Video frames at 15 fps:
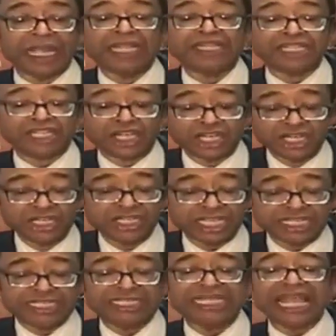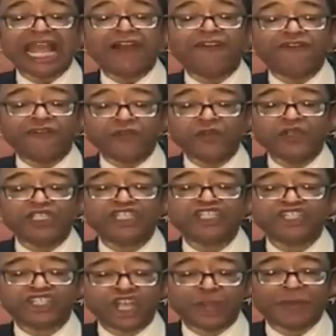and just look and see how food is
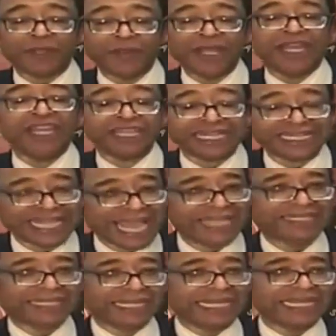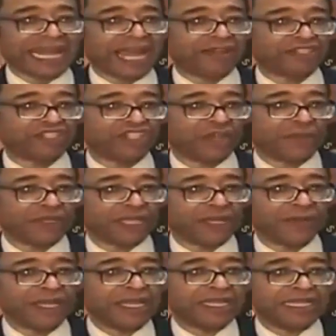jumping up. Look at gasoline, how it's jumping
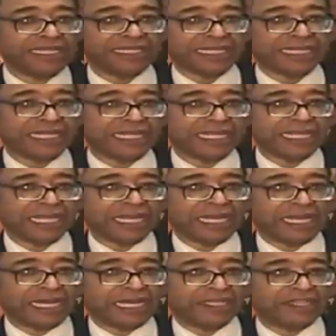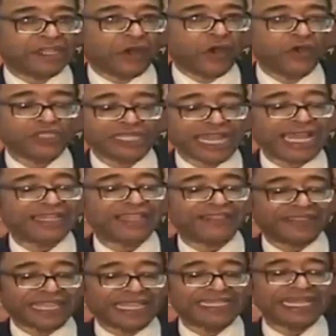up. Listen, those are not the
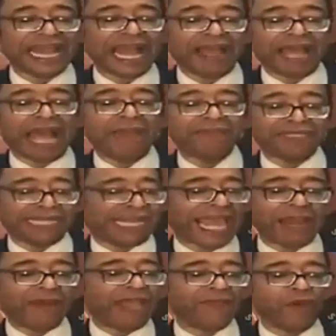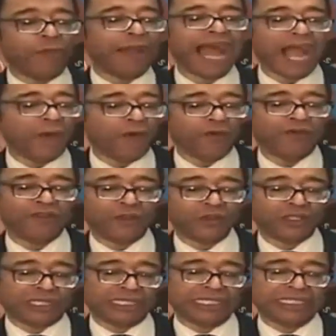things that I'm saying. I don't have no power with
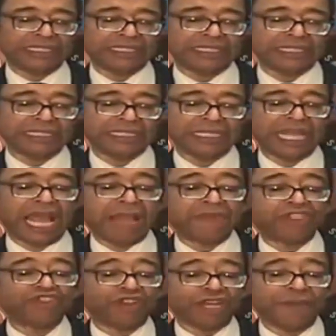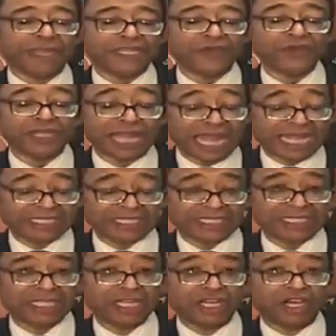those things. I'm just trying to make you
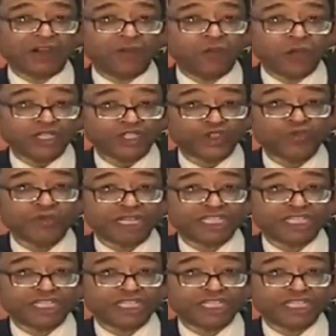conscious of what you